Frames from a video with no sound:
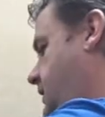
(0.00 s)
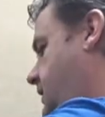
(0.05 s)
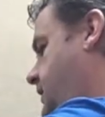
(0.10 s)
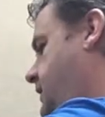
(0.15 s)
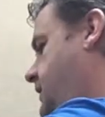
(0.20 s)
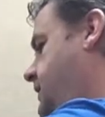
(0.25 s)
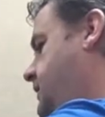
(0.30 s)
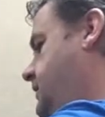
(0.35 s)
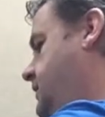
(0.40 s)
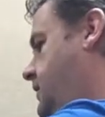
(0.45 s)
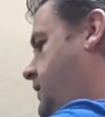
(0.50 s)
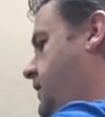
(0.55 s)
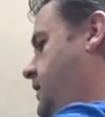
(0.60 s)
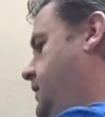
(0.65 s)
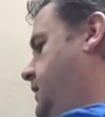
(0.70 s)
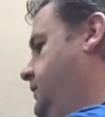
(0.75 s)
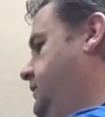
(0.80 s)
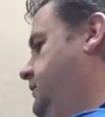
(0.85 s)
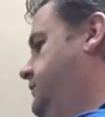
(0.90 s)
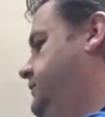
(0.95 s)
and
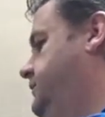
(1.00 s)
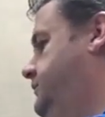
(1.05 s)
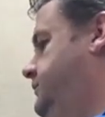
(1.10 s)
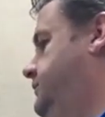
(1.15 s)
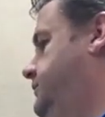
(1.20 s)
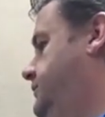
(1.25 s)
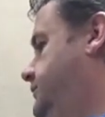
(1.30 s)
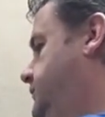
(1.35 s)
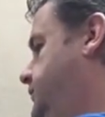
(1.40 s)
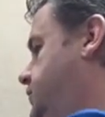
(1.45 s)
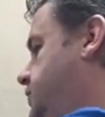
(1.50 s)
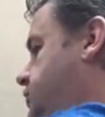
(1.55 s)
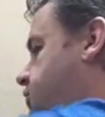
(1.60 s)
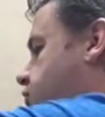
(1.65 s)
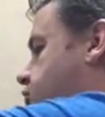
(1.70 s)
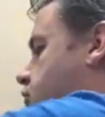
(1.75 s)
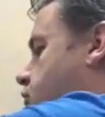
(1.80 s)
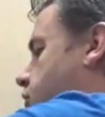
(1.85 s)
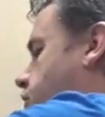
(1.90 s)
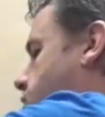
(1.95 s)
just
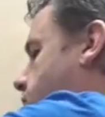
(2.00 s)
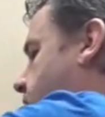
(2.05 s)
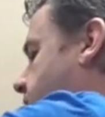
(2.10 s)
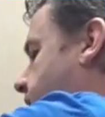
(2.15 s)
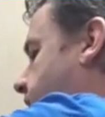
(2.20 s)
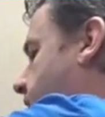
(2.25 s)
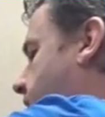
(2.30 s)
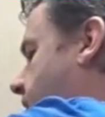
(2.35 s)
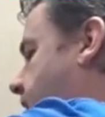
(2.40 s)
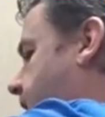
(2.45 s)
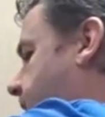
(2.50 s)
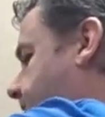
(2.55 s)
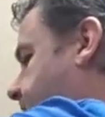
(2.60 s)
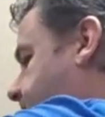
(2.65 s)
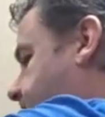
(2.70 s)
show you what I got.